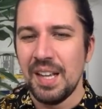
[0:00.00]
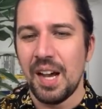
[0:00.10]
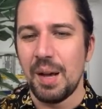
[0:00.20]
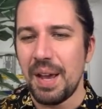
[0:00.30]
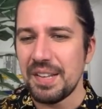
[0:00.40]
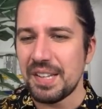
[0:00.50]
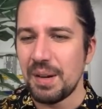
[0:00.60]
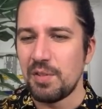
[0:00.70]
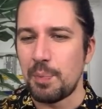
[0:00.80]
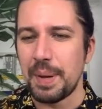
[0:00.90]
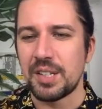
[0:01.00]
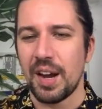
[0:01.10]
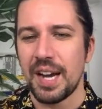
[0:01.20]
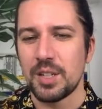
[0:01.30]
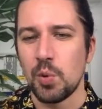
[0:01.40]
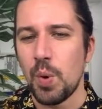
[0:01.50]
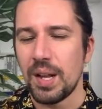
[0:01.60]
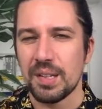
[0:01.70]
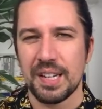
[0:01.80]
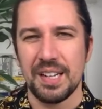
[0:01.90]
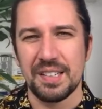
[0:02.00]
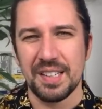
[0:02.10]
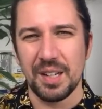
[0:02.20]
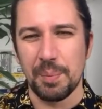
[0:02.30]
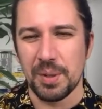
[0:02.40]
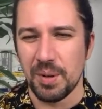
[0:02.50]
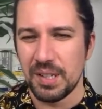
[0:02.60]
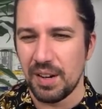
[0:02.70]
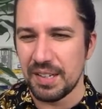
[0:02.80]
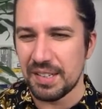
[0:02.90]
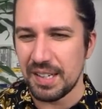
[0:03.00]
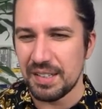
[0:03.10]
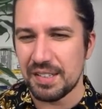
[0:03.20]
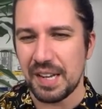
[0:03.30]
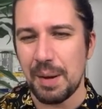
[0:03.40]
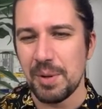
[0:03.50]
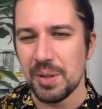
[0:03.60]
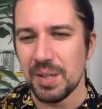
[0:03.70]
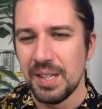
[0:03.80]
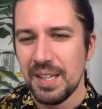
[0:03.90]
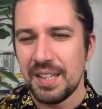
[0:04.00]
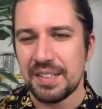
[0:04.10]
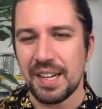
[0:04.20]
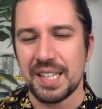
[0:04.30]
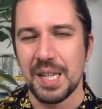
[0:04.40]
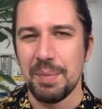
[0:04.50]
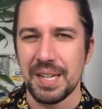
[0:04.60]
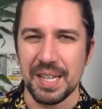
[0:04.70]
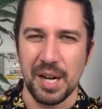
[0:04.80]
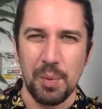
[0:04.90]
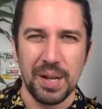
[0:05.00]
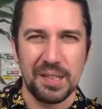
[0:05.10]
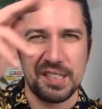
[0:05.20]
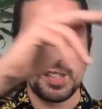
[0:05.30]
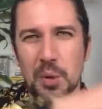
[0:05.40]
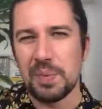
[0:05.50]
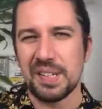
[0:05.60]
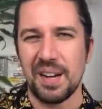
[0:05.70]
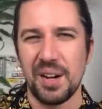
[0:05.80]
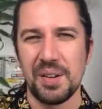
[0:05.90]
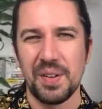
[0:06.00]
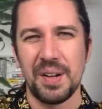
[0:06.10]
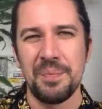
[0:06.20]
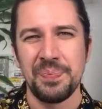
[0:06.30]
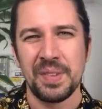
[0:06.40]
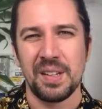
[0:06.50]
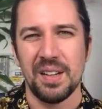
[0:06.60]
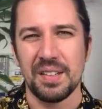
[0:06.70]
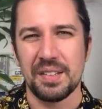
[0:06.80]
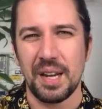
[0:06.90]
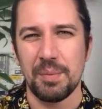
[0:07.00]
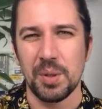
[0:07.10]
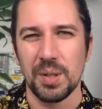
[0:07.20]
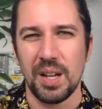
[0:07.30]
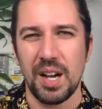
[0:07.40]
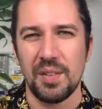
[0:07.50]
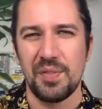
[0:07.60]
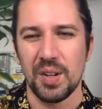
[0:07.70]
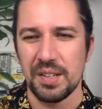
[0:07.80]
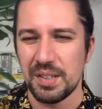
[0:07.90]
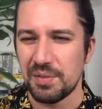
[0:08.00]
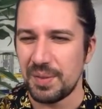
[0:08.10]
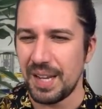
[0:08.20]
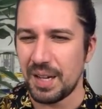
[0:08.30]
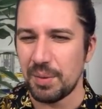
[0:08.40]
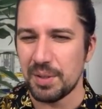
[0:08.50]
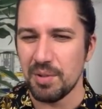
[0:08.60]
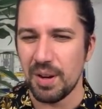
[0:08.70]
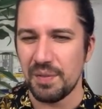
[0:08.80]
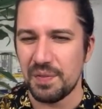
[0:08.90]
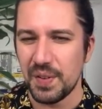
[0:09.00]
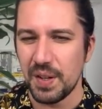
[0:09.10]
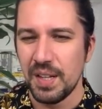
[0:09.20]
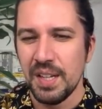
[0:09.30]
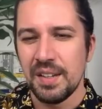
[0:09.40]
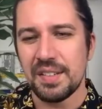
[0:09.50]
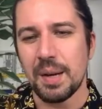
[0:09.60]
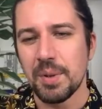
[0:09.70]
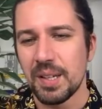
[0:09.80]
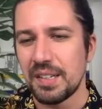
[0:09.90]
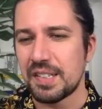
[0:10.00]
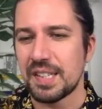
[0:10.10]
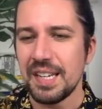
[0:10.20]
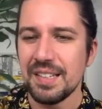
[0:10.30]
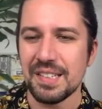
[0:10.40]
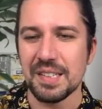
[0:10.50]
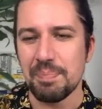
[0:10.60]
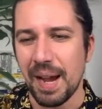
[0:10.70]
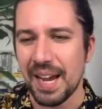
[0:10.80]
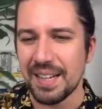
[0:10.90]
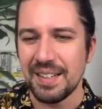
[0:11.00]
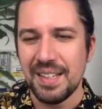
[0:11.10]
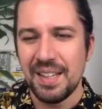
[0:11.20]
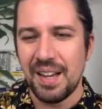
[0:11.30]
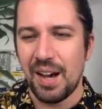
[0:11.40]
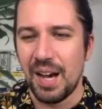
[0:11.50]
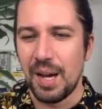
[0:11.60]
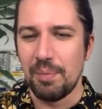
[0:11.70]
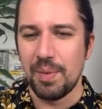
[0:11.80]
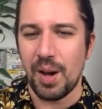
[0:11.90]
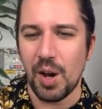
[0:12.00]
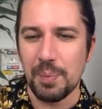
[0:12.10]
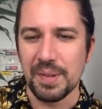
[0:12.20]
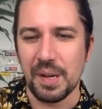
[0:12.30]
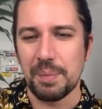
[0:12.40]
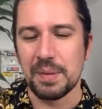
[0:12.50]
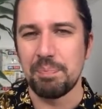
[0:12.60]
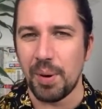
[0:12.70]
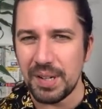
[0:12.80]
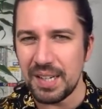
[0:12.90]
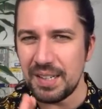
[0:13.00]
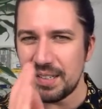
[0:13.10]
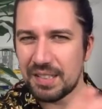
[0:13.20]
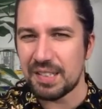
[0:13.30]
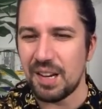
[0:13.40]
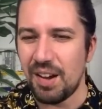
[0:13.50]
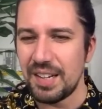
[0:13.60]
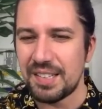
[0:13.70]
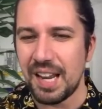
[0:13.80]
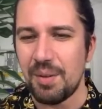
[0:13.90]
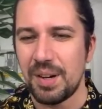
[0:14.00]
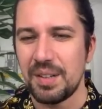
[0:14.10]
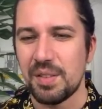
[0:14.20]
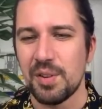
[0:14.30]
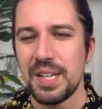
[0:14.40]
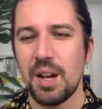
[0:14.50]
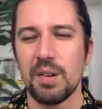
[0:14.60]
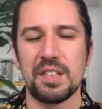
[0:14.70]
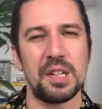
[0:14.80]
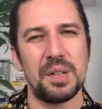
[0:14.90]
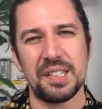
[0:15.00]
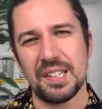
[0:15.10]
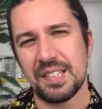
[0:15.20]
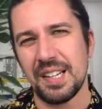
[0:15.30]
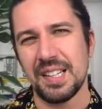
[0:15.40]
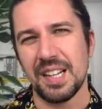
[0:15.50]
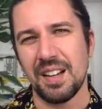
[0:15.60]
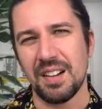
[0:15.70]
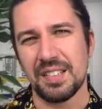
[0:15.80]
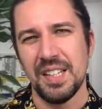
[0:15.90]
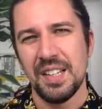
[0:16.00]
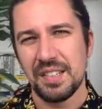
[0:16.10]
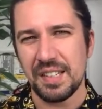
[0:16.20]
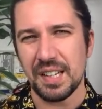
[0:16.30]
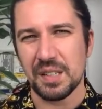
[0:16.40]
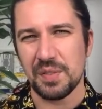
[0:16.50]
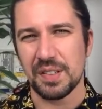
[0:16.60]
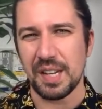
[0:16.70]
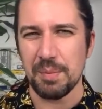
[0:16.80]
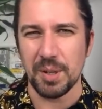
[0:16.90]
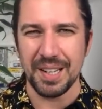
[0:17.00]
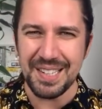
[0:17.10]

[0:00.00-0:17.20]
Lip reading: Eze with a big diagonal. Wells heads in the opener on 19. Samuel, they're taking the mick here. Wells scoops it over, and Samuel half volleys in from the angle with the right foot. Samuel then skins his man, opens up his body, slides that one in. 3 goals, 2 assists in the last 6 for Samuel.